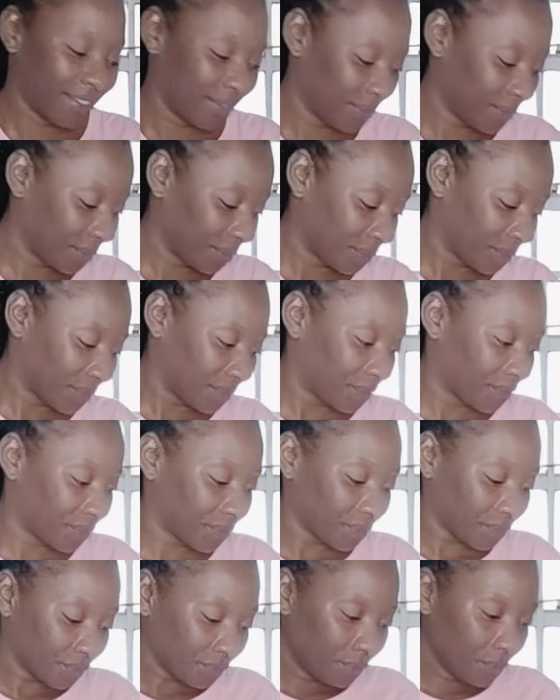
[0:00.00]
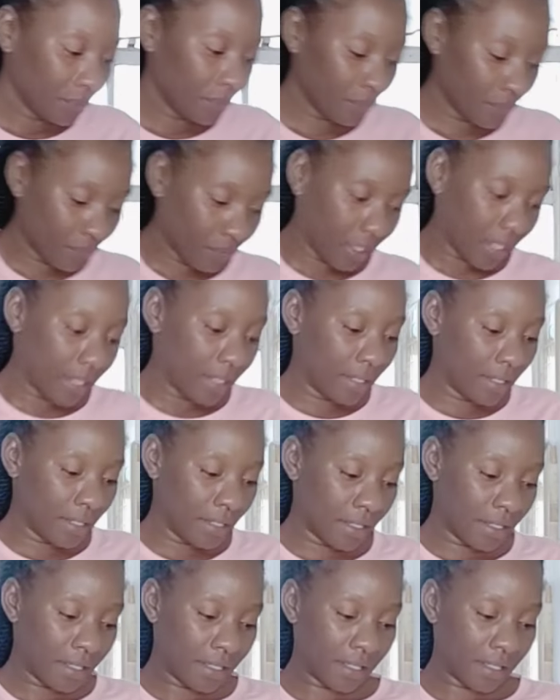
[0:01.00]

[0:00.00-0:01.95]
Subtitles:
Nobody speaks.